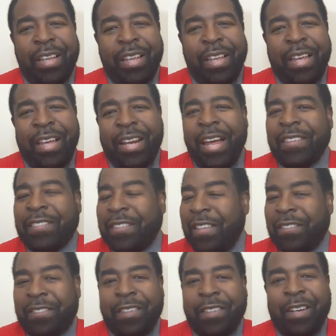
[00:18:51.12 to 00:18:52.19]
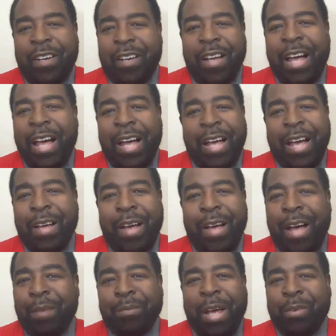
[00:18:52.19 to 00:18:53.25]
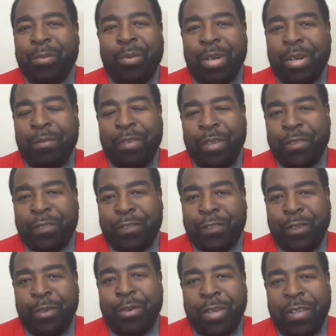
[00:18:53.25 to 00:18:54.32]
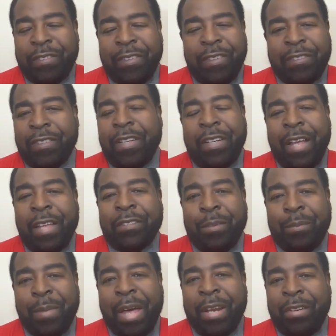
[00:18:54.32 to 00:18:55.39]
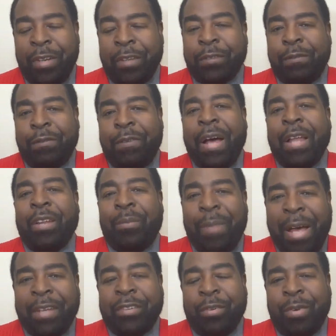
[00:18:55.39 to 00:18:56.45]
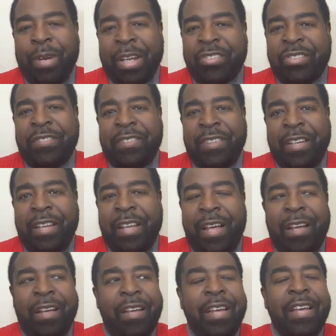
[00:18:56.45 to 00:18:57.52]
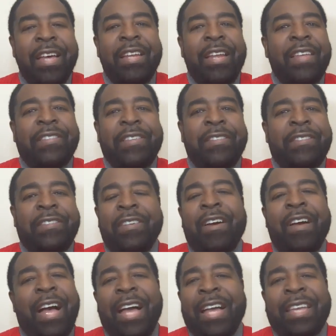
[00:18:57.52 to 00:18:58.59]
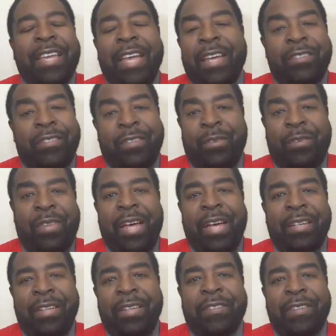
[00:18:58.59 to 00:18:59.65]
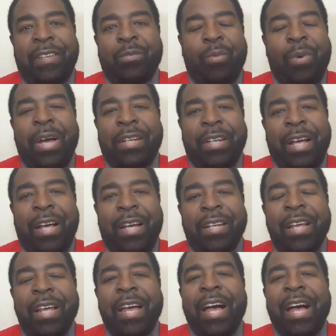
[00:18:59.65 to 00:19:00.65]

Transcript: And I said, sir, I'm not one of your students. He said, it doesn't matter, just follow my directions anyhow. And I said, sir, I can't do that. And he said, why not?